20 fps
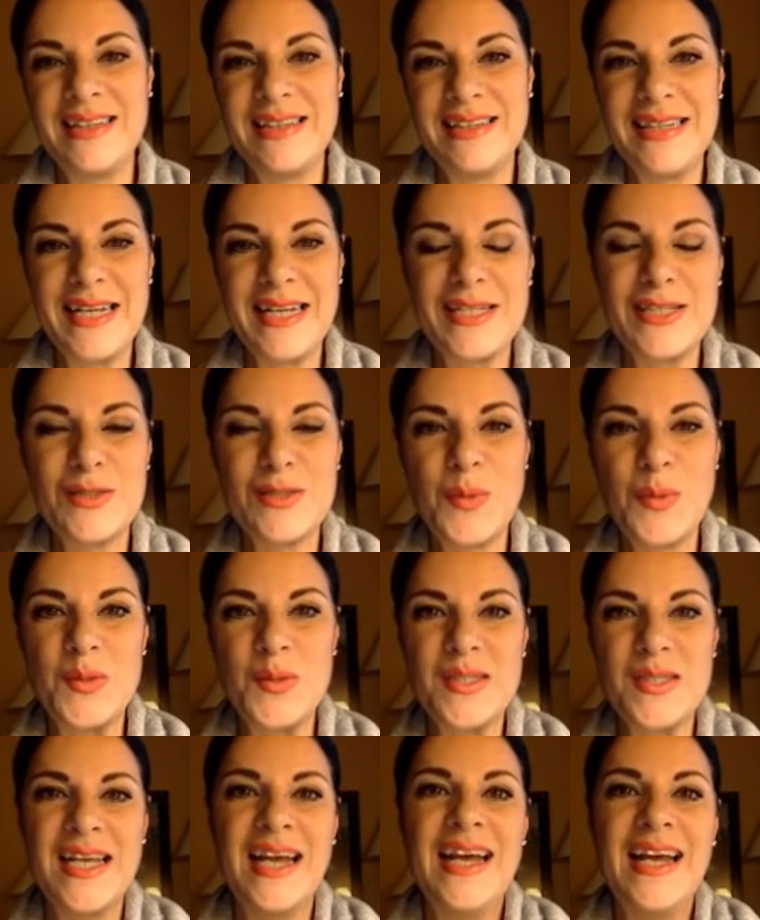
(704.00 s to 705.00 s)
in the next
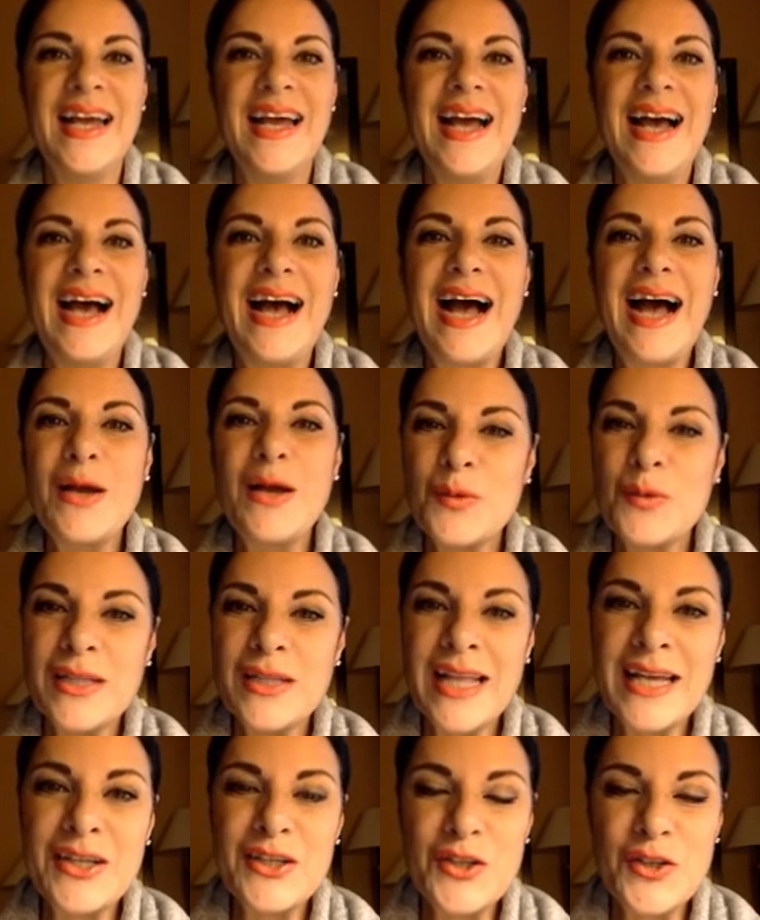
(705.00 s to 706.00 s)
post. I
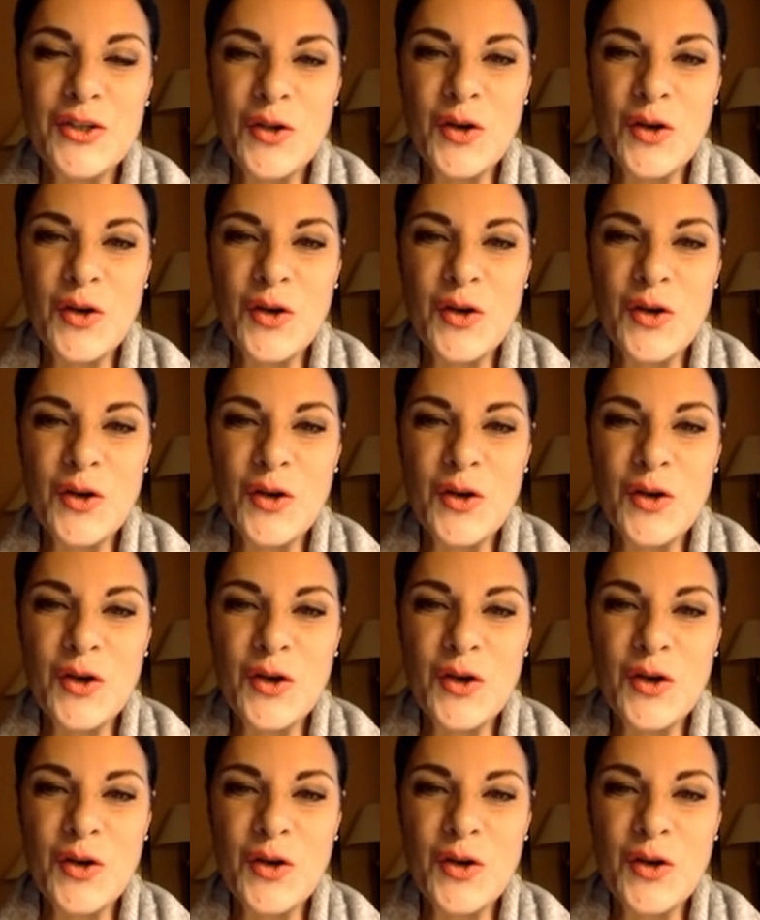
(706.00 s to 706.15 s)
would like